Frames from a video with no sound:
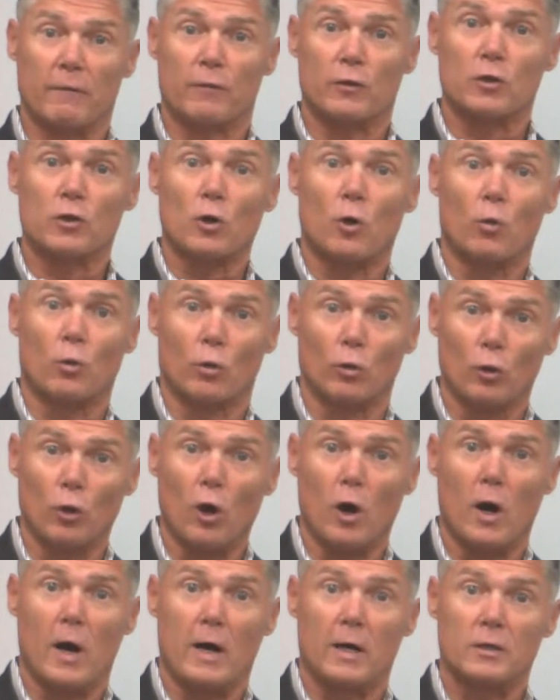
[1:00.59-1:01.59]
of the total
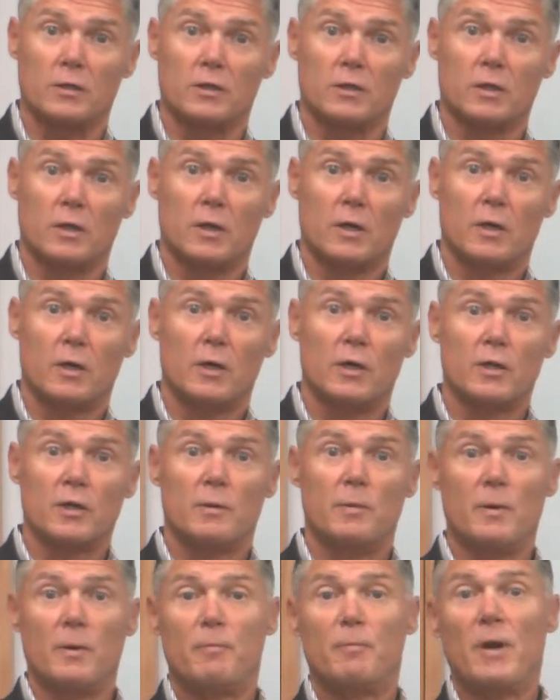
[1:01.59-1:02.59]
loss
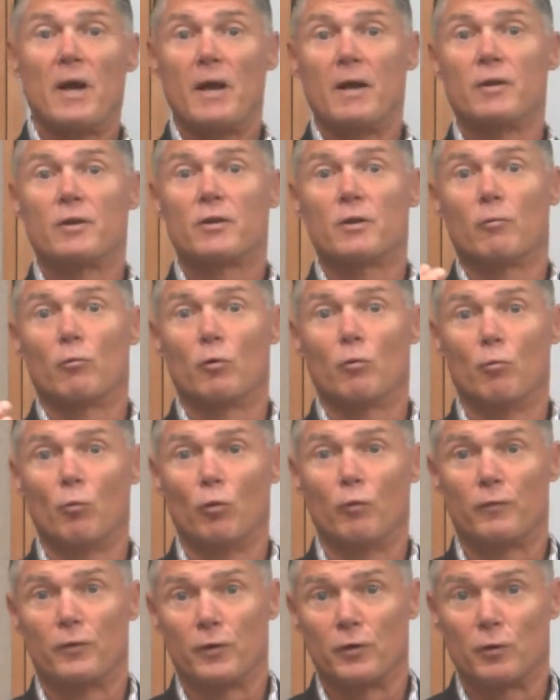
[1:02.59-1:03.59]
to be paid to
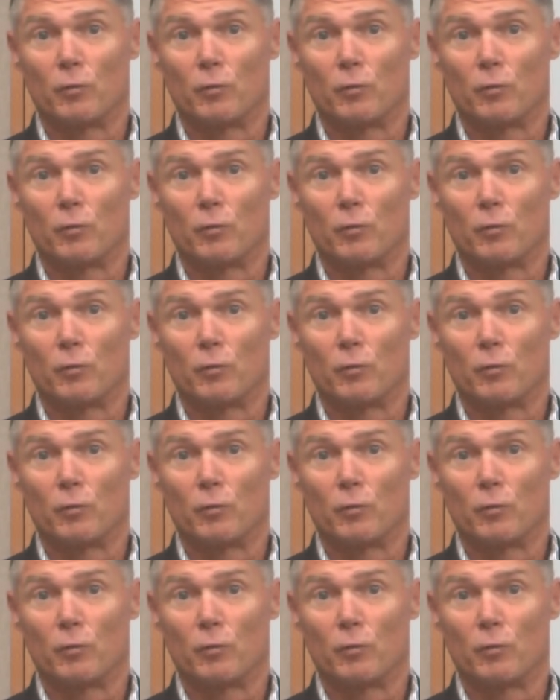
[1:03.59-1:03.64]
remove the